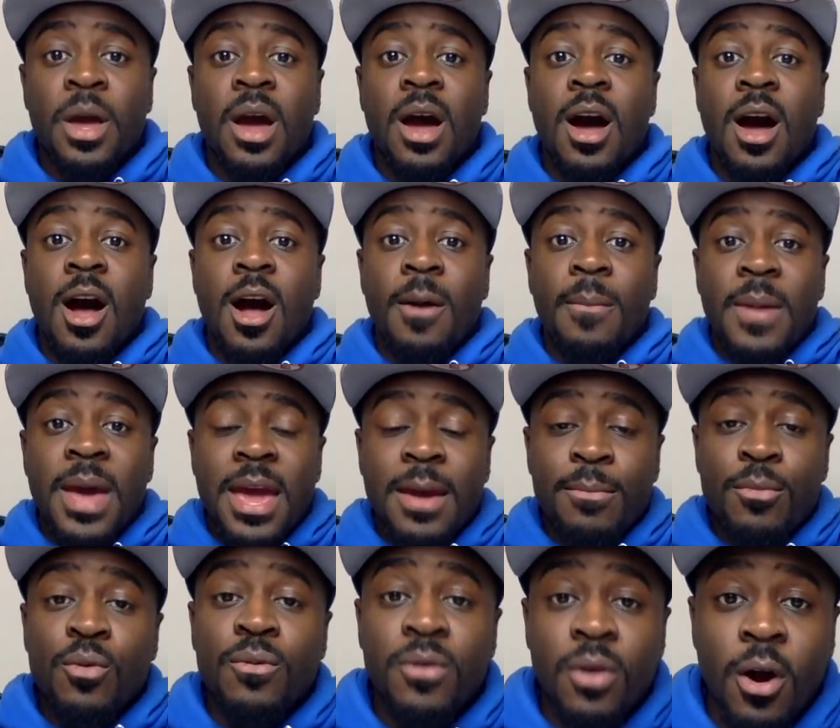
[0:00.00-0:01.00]

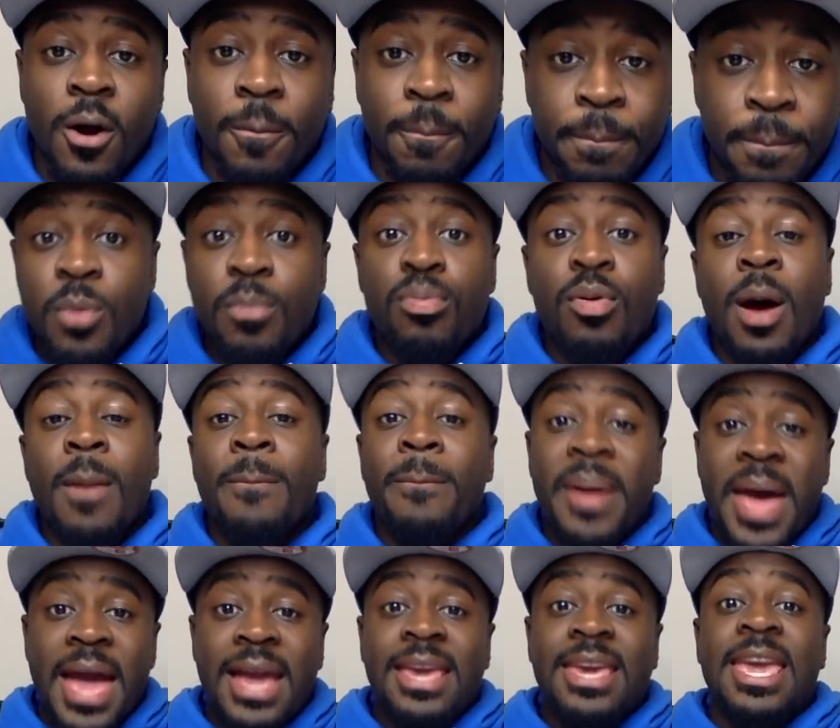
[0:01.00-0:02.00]
And moving on, we brought
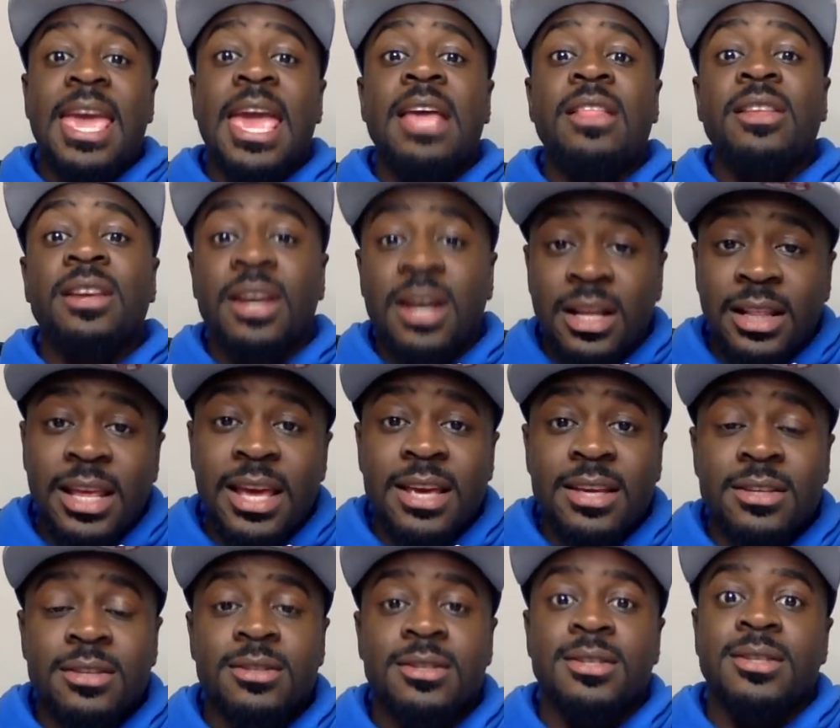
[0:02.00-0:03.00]
back Kalen
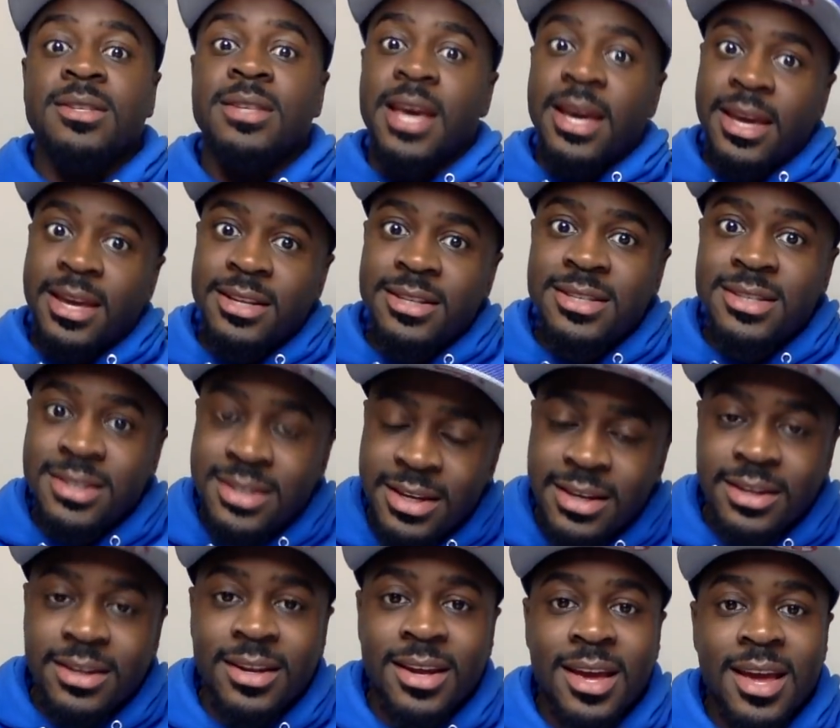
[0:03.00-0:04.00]
Clay, second
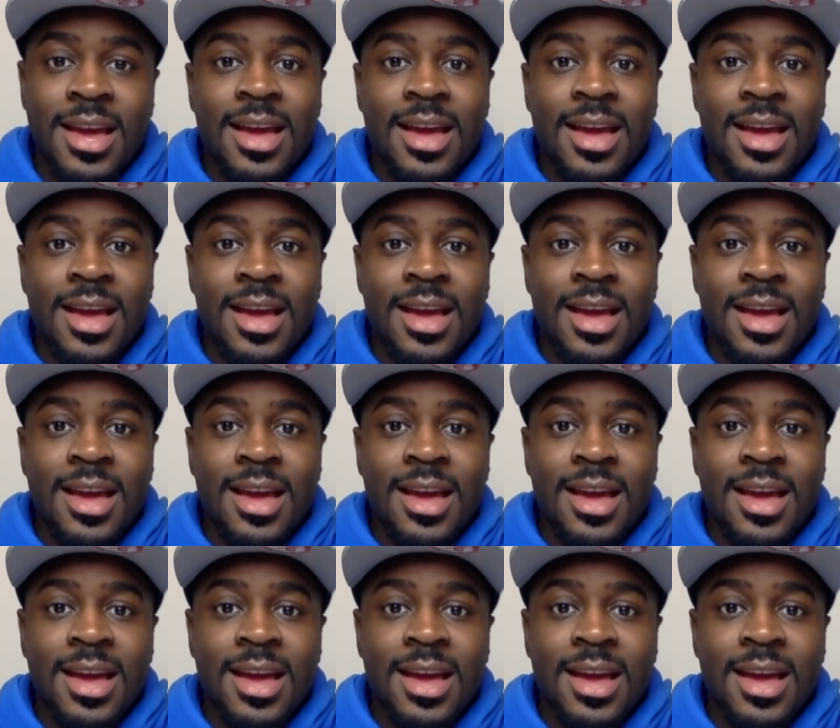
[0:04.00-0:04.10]
stint.